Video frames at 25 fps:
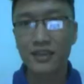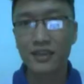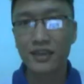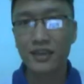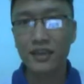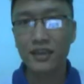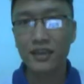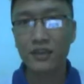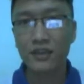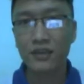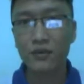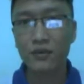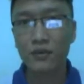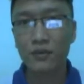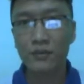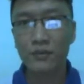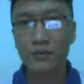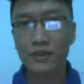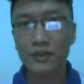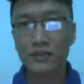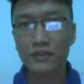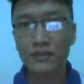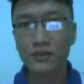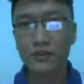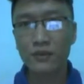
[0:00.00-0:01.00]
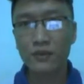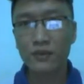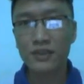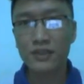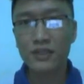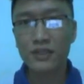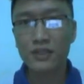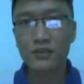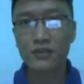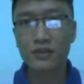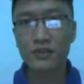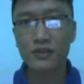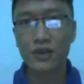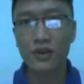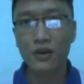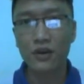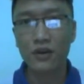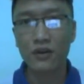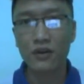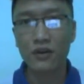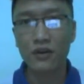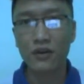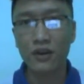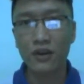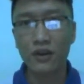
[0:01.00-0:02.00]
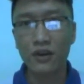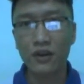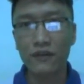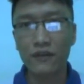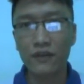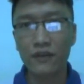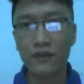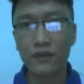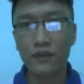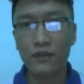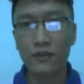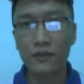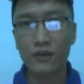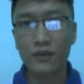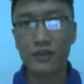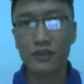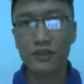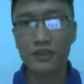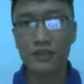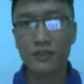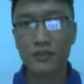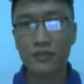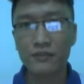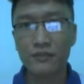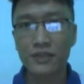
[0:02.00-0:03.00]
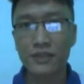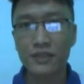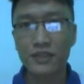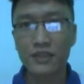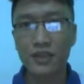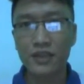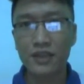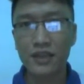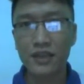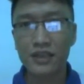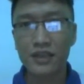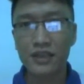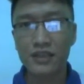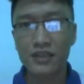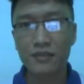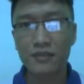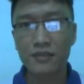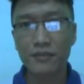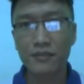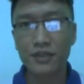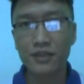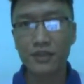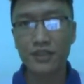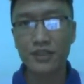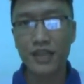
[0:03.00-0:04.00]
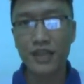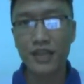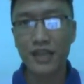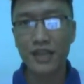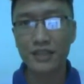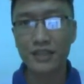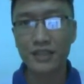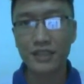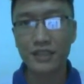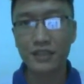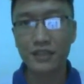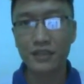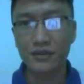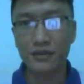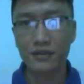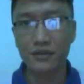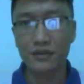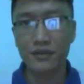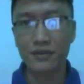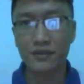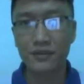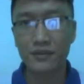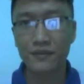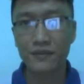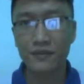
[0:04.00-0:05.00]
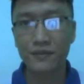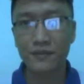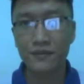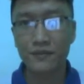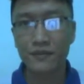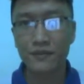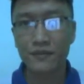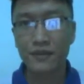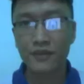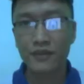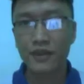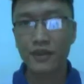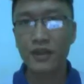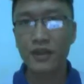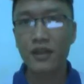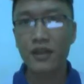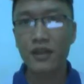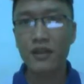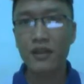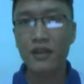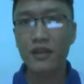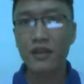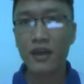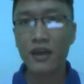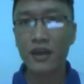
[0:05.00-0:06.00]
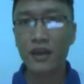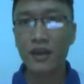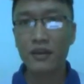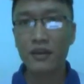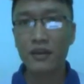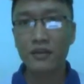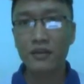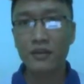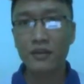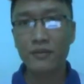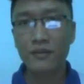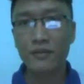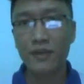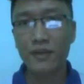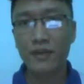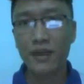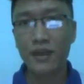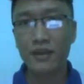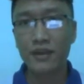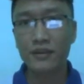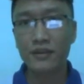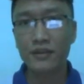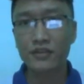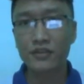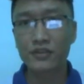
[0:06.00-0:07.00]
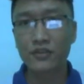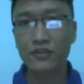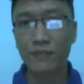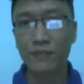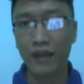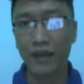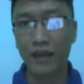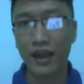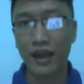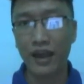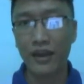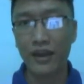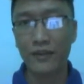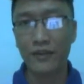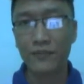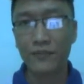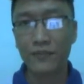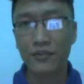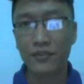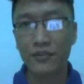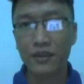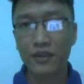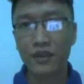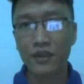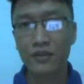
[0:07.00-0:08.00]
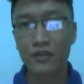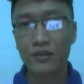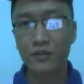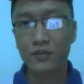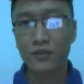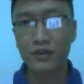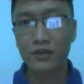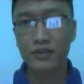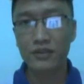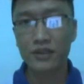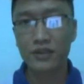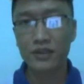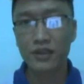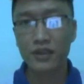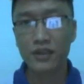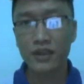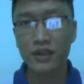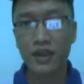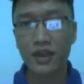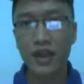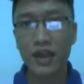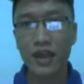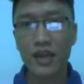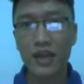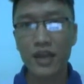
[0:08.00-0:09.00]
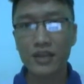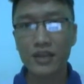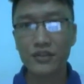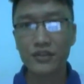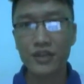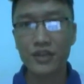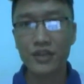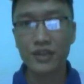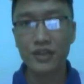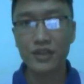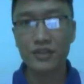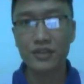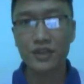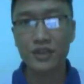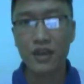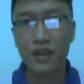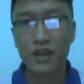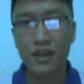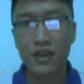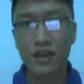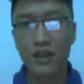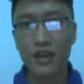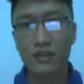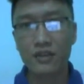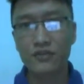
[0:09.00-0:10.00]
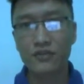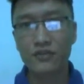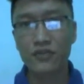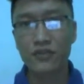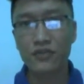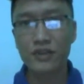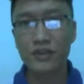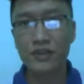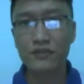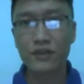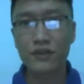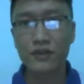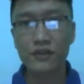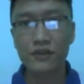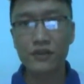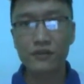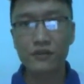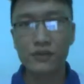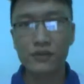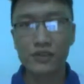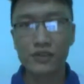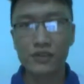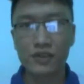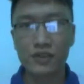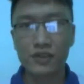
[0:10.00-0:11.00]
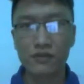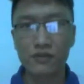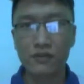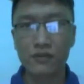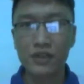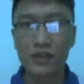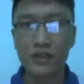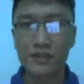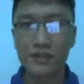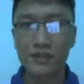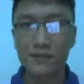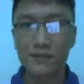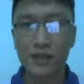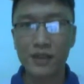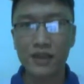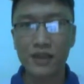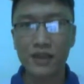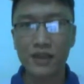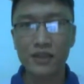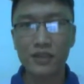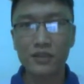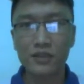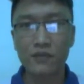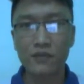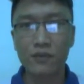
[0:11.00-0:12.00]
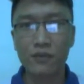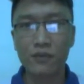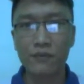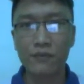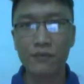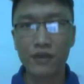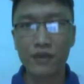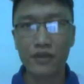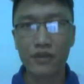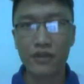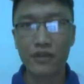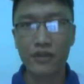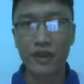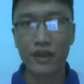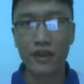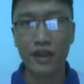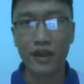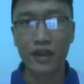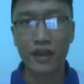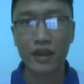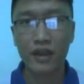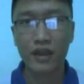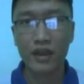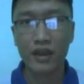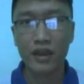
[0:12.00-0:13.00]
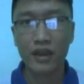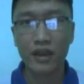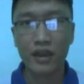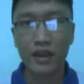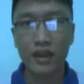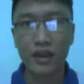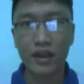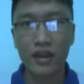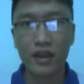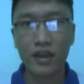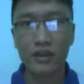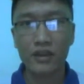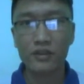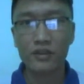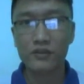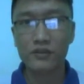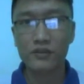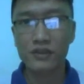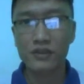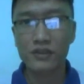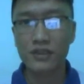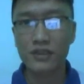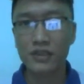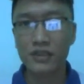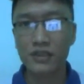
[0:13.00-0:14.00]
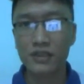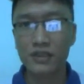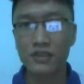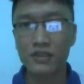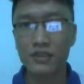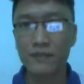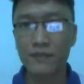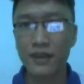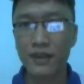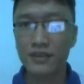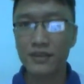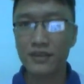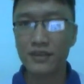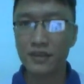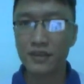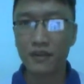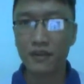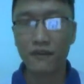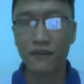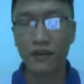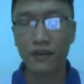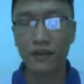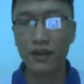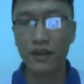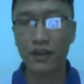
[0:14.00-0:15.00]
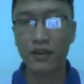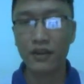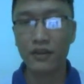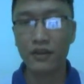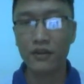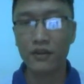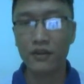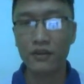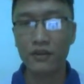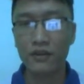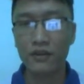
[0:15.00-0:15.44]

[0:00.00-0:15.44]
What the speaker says: and the woman wanted to know if it was Mr. Lee's birthday dinner. And then the man replied it was, and he said that restaurant was a great place for birthday, and it wasn't expensive either.